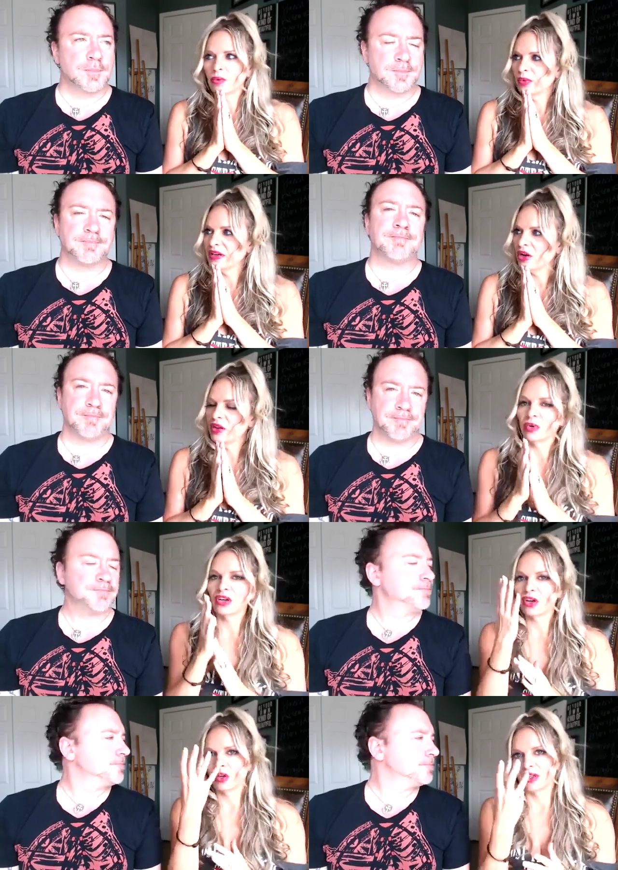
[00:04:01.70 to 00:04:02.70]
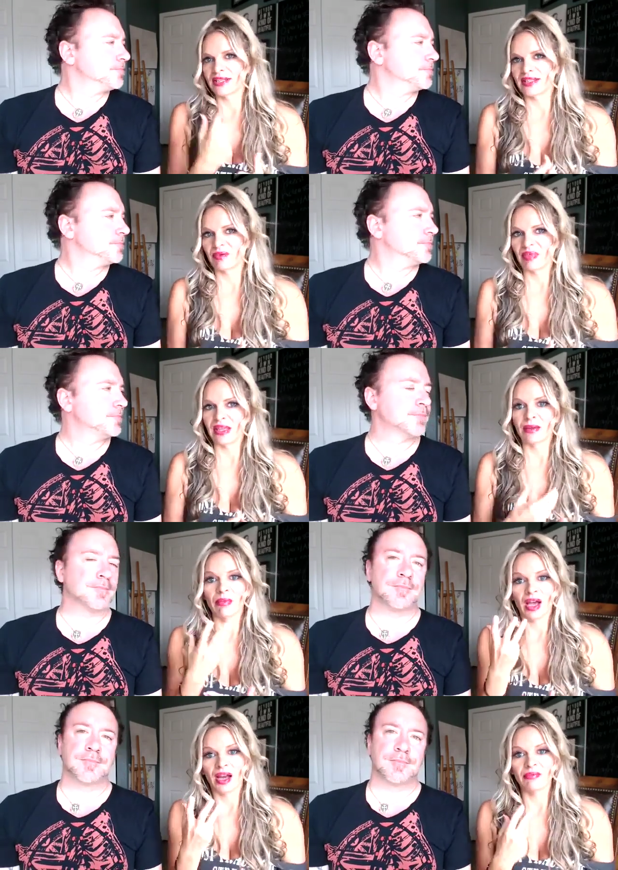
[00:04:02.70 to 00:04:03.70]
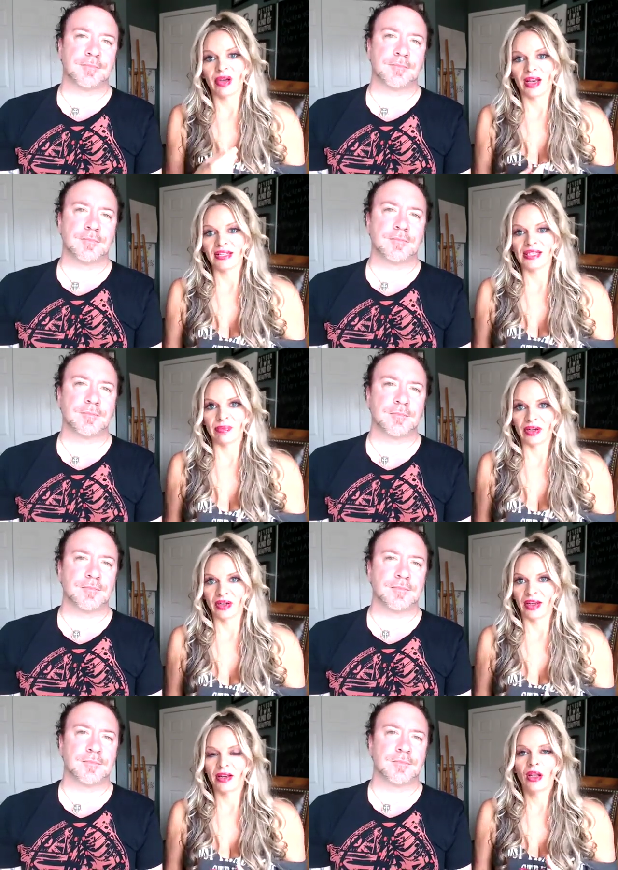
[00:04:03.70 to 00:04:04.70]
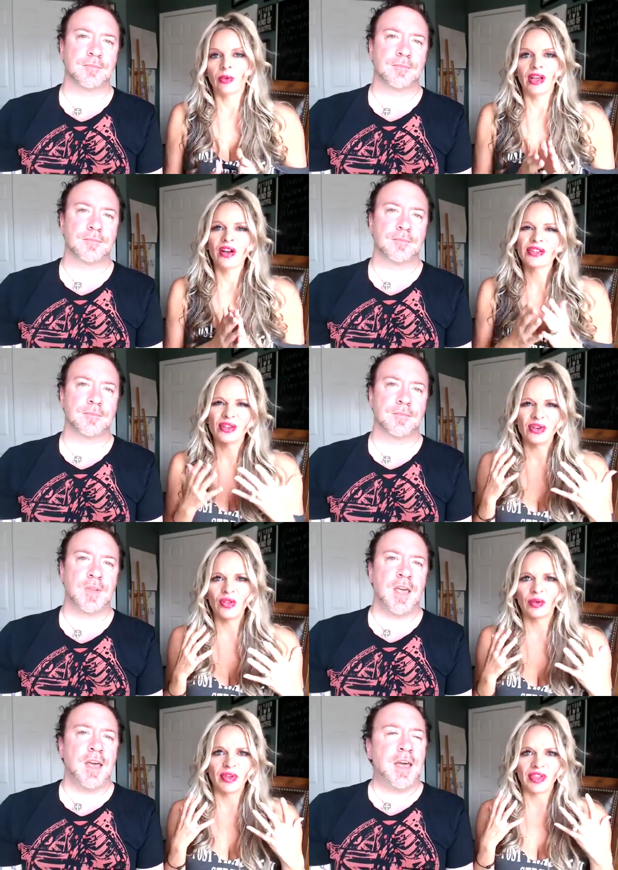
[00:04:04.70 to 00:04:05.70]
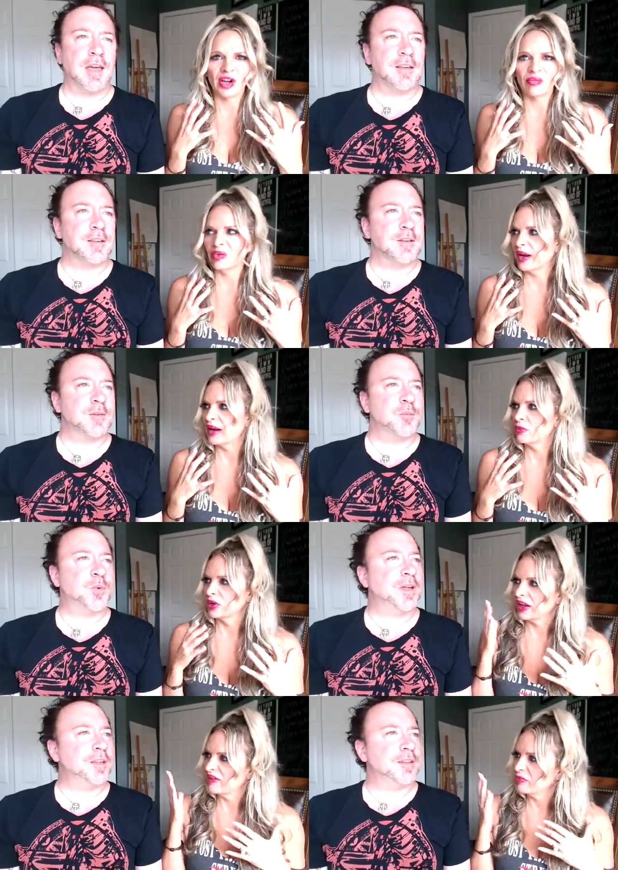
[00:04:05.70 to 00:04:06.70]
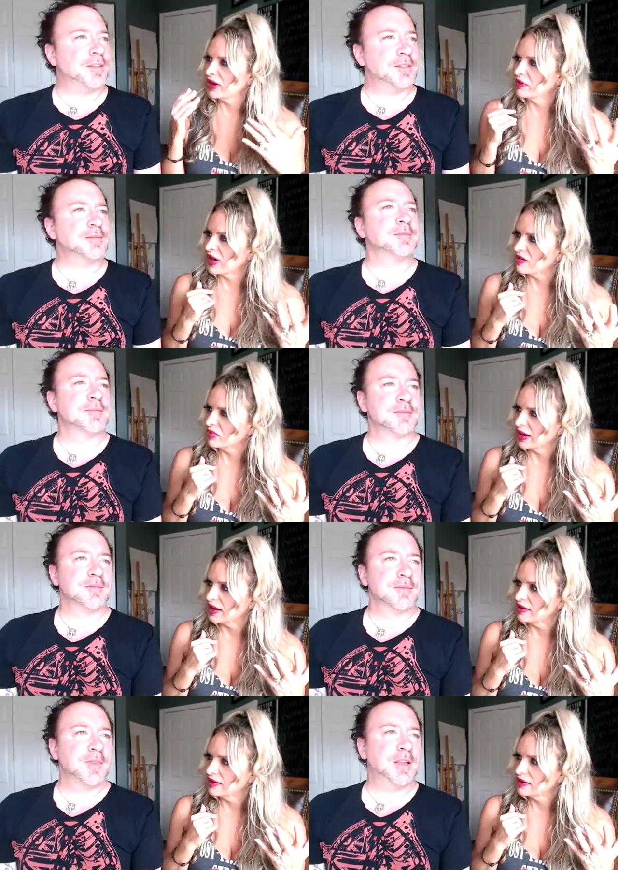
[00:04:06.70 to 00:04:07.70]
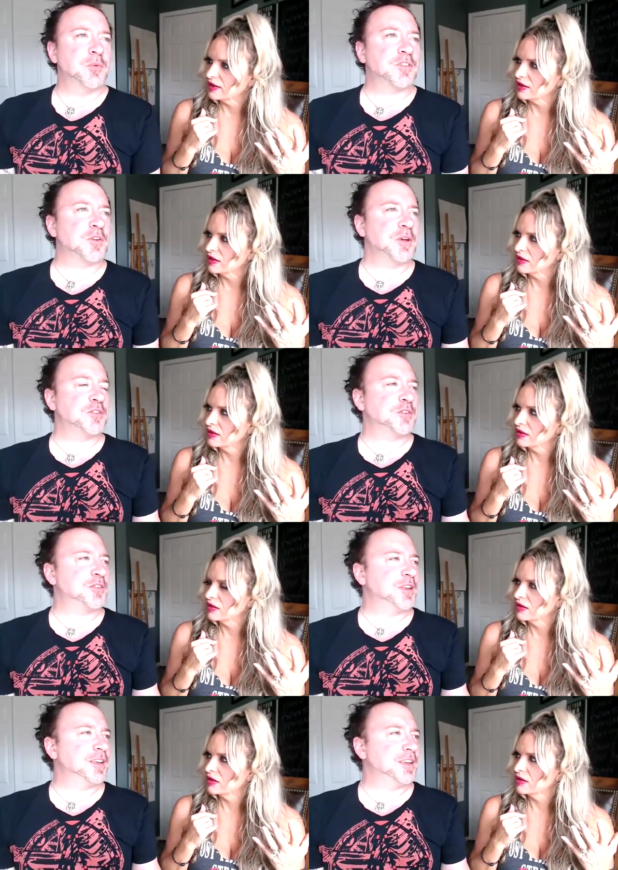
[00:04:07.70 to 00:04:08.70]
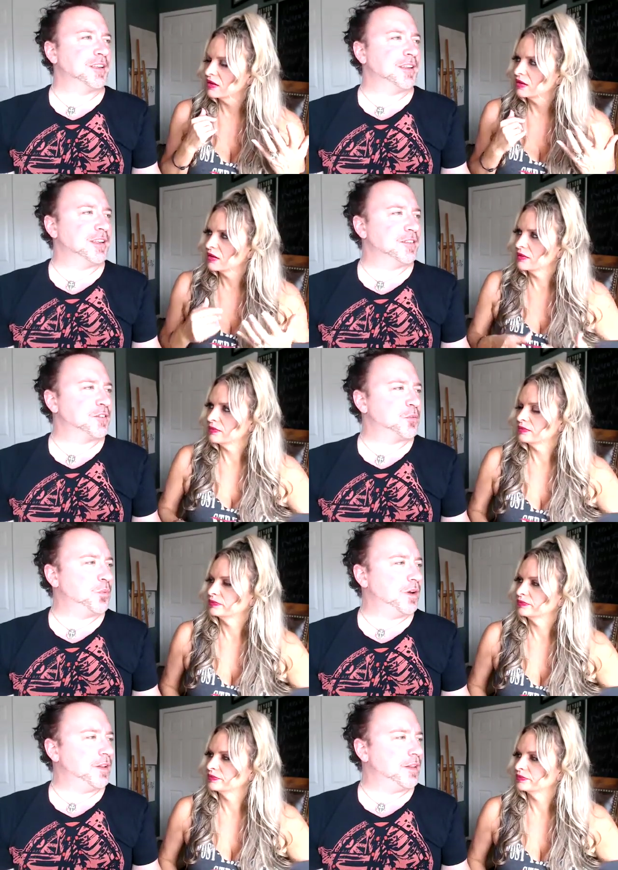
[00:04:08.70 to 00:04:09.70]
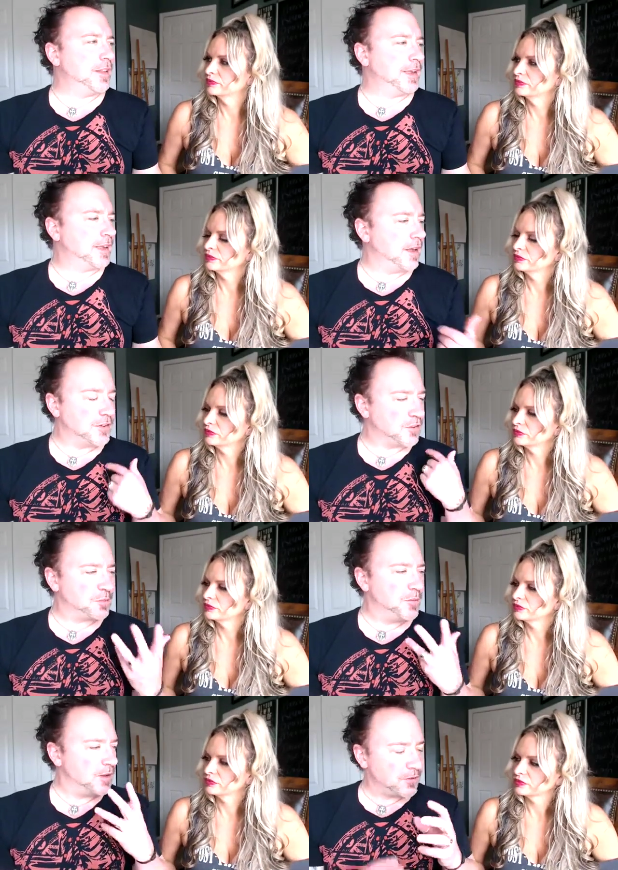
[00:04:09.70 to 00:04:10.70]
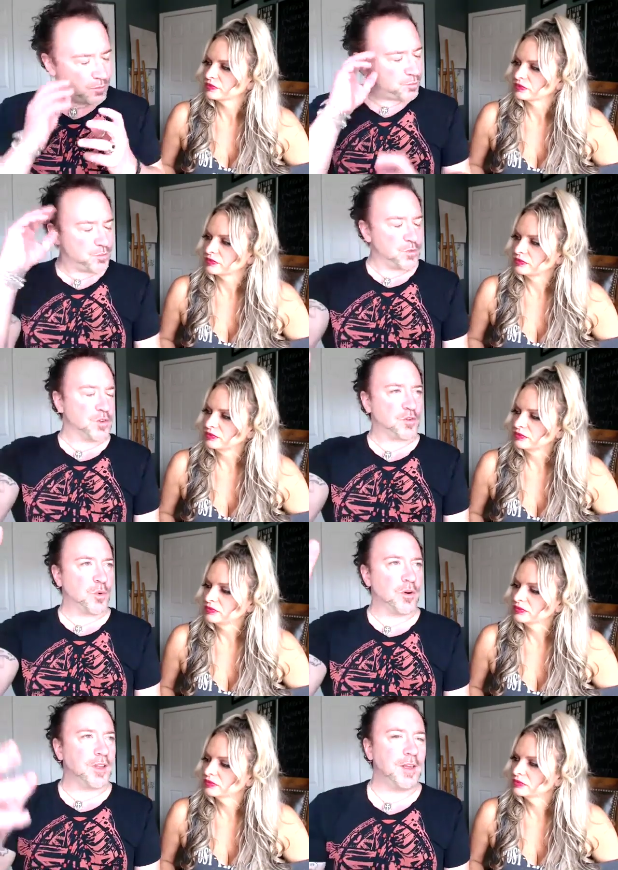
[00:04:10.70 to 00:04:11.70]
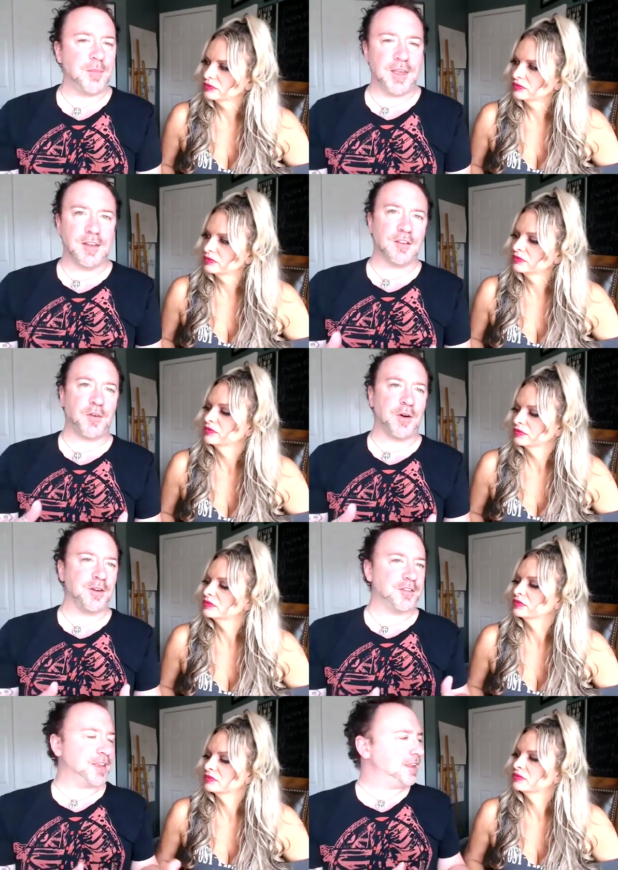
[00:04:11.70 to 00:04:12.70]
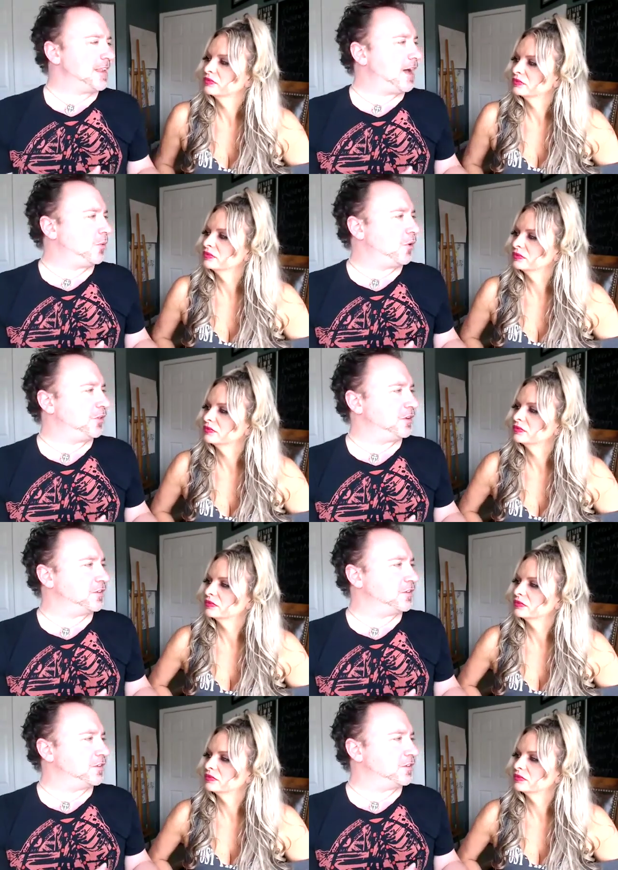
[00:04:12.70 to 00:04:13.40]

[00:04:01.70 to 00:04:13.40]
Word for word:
Speaker 1: we know that we're a holistic being mind body spirit we also know that within our brain we're left brain right brain
Speaker 2: and what's so interesting is like it just the squirrel hit me as far as like now all these